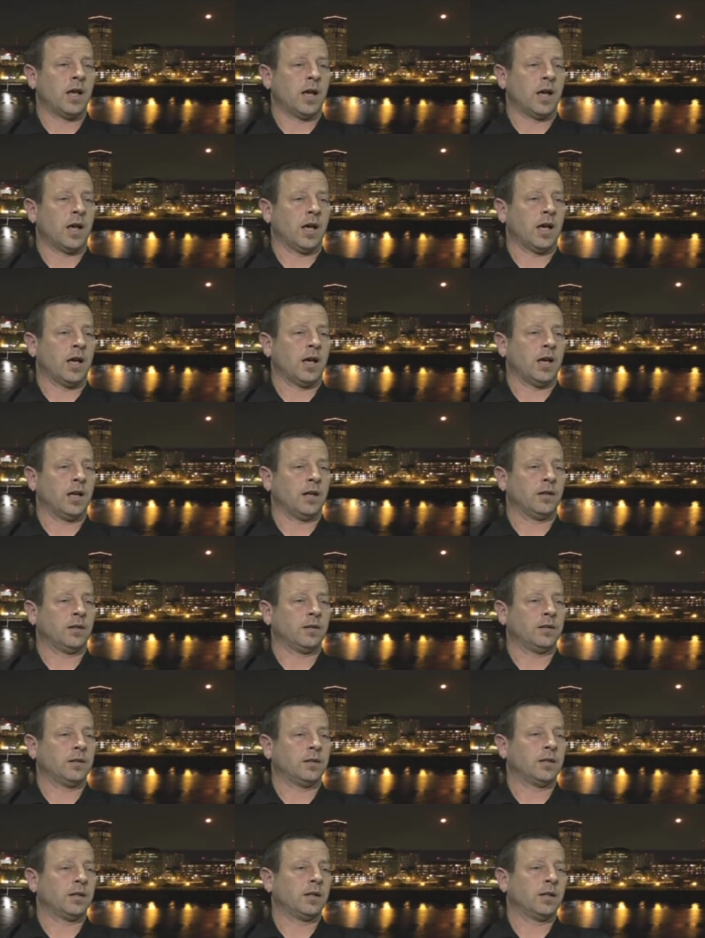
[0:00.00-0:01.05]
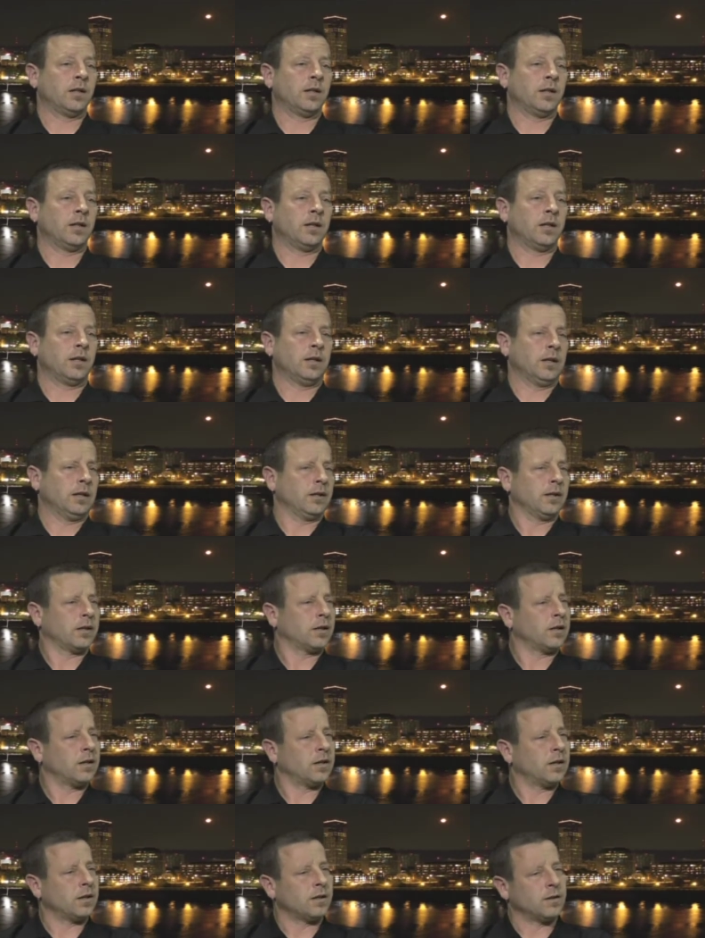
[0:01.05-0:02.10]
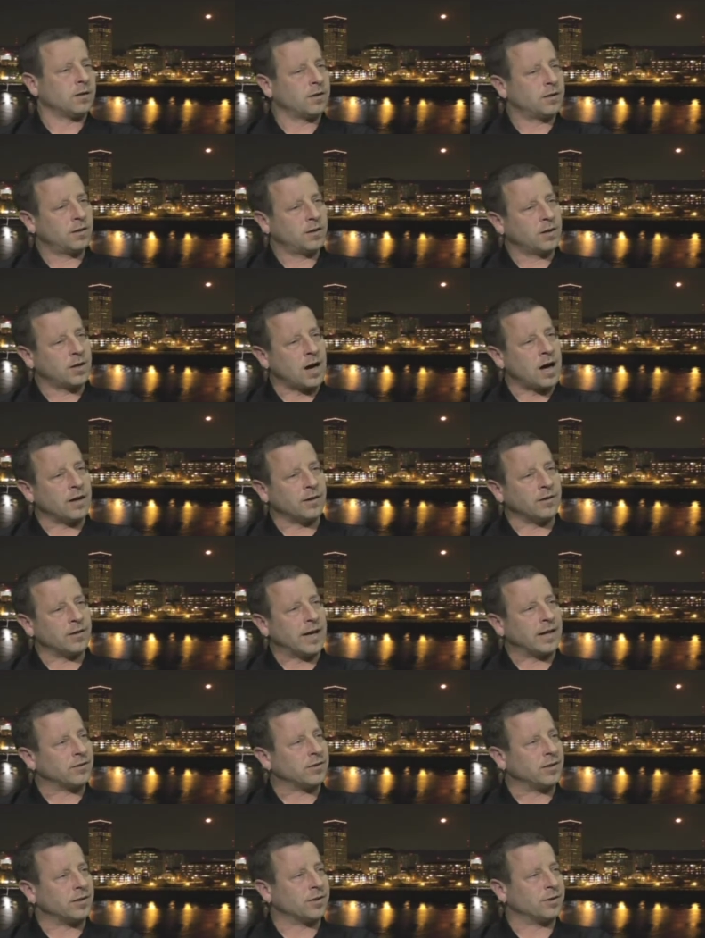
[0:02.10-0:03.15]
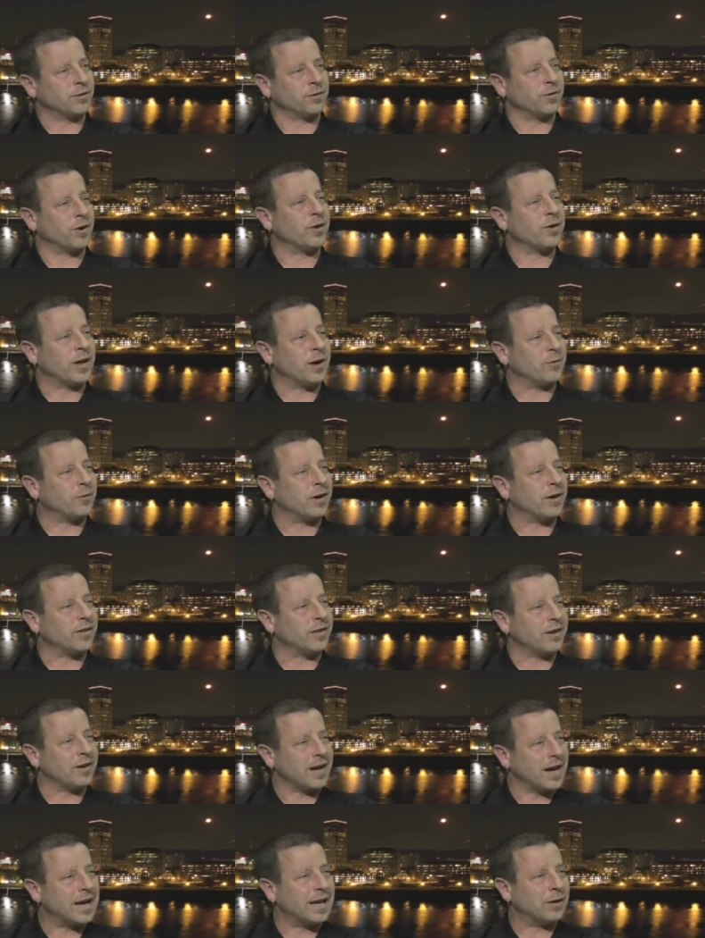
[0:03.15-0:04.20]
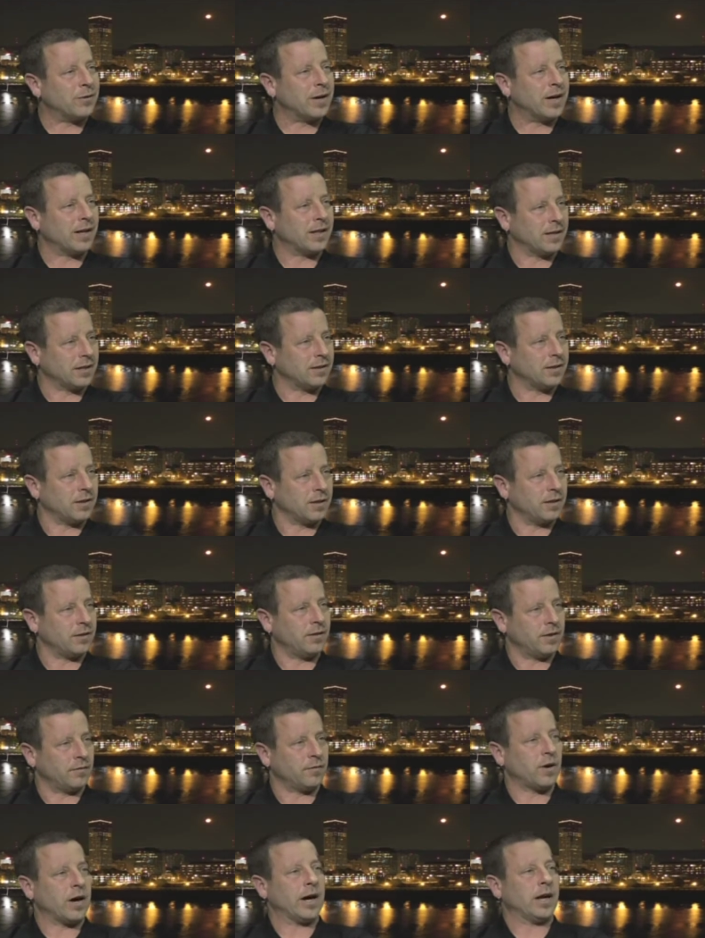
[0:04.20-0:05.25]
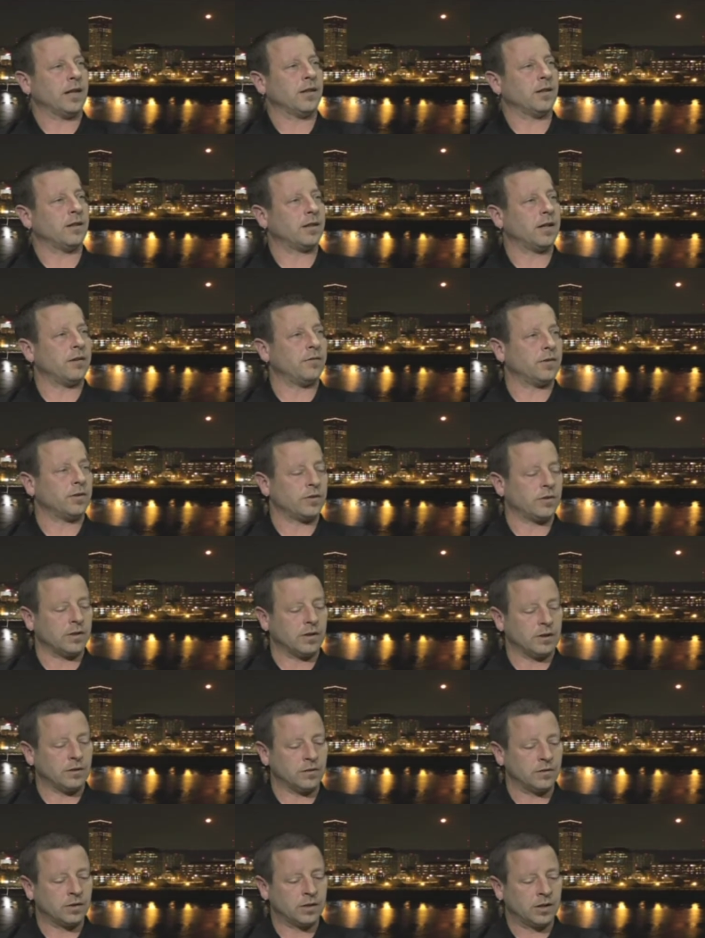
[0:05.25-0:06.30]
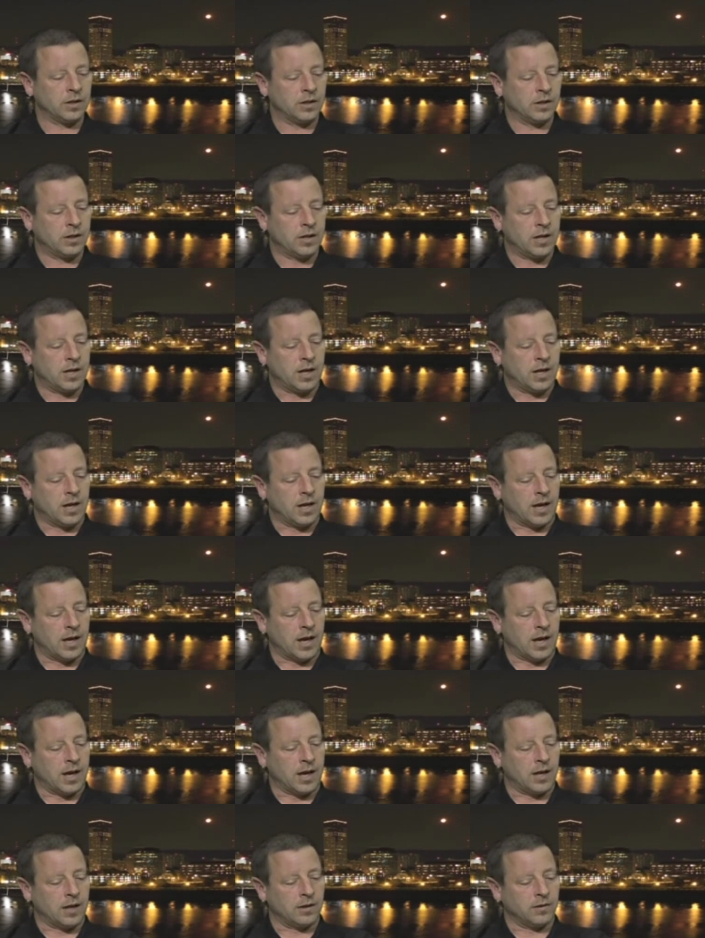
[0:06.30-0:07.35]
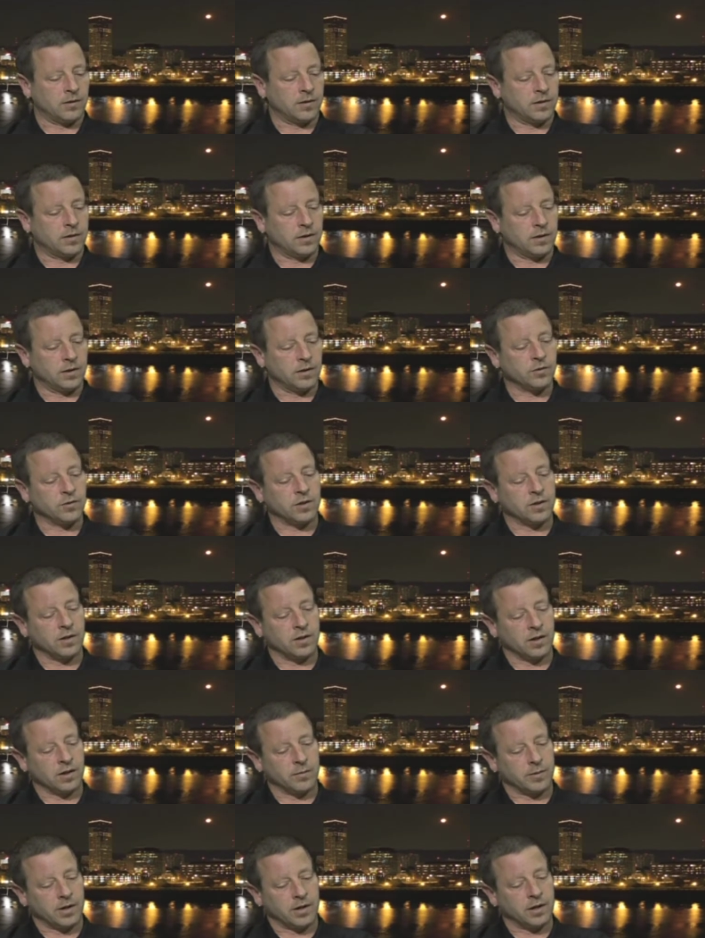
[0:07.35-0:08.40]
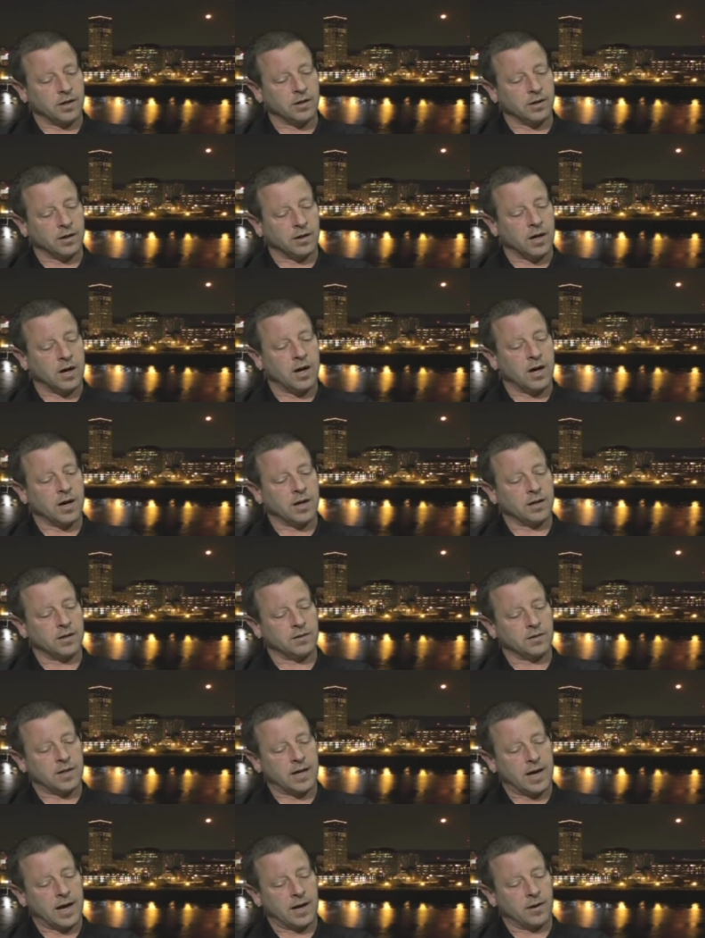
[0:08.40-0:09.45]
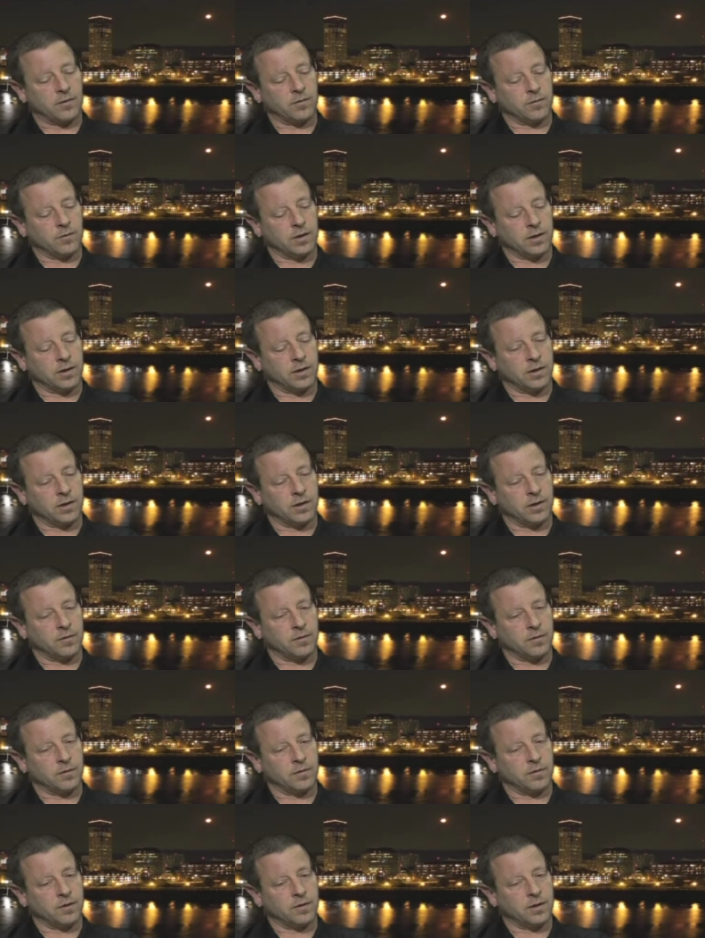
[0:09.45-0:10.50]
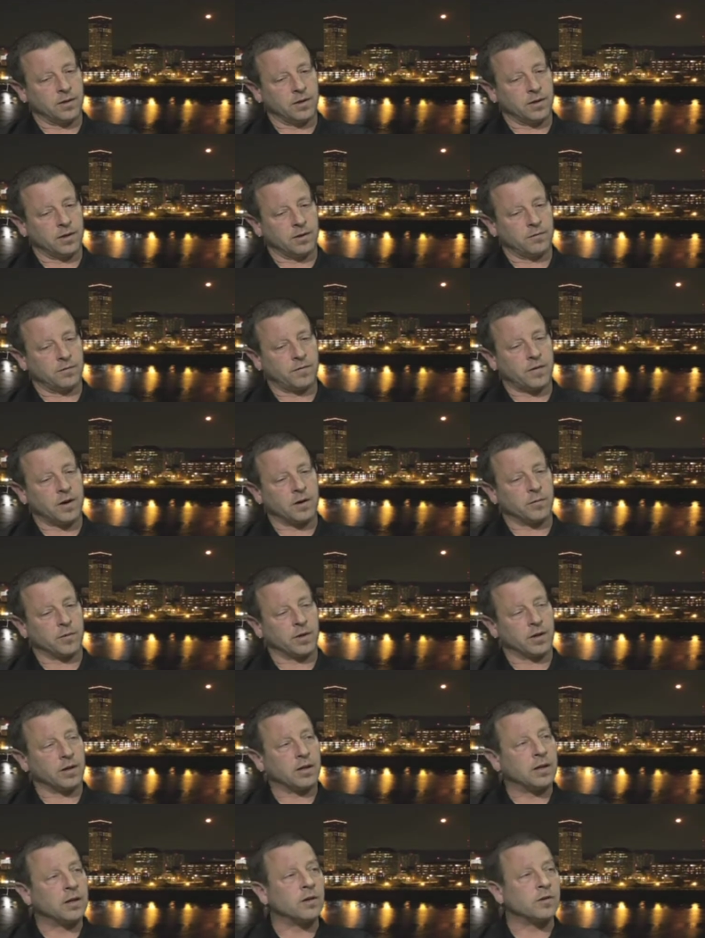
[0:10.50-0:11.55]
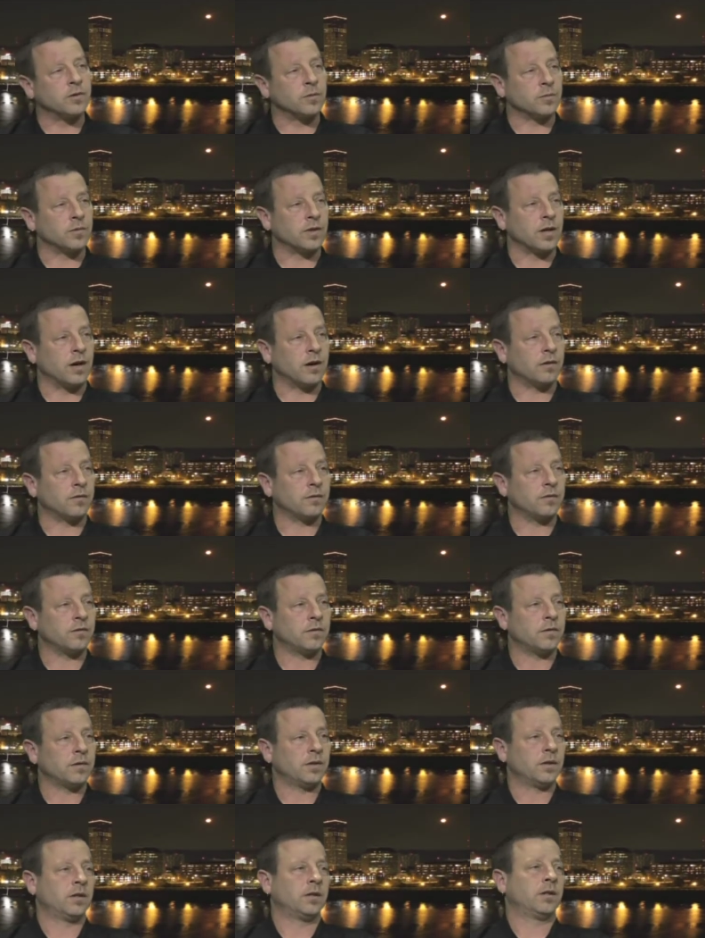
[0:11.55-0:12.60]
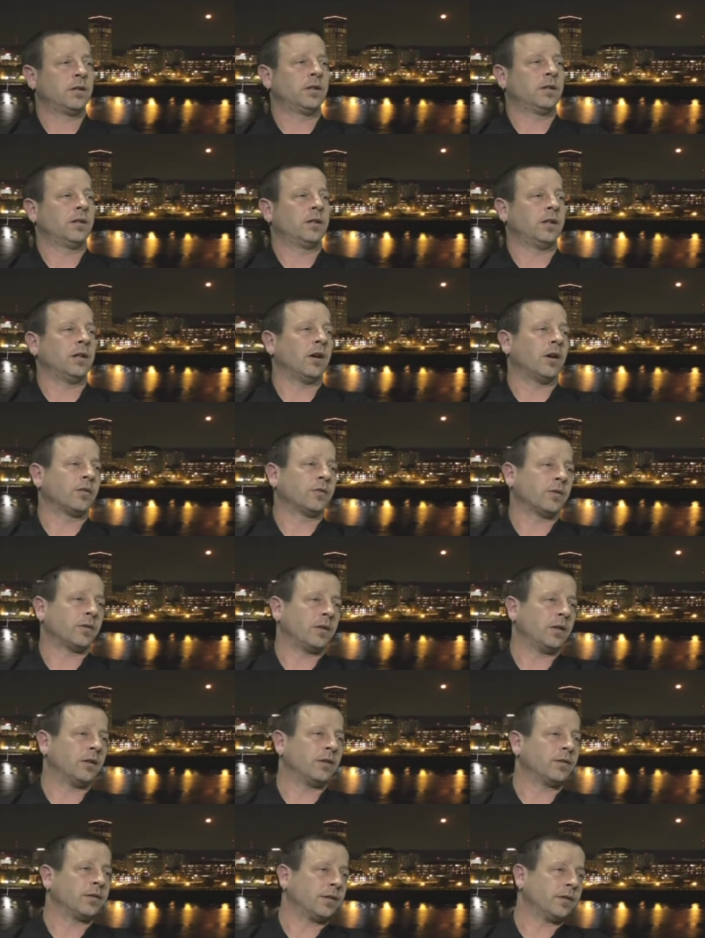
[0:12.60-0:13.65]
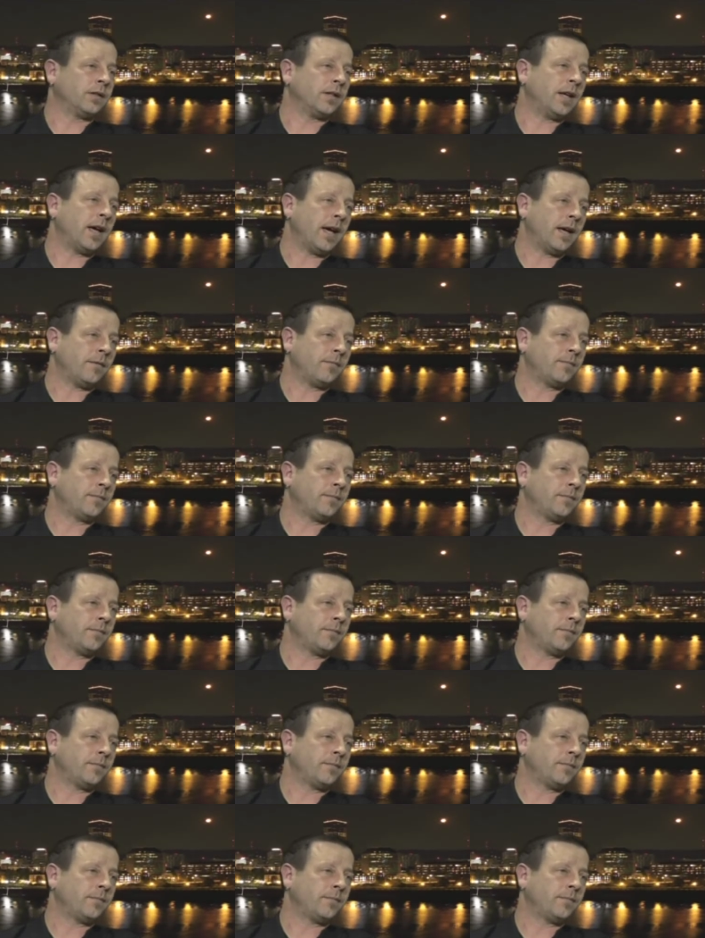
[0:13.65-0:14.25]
and and the, the cotton actually doesn't grow that well there anyway, the, the, the, variety that they've introduced. And the interesting thing about Indian law is that when the, the farmer kills himself, he also kills his debt.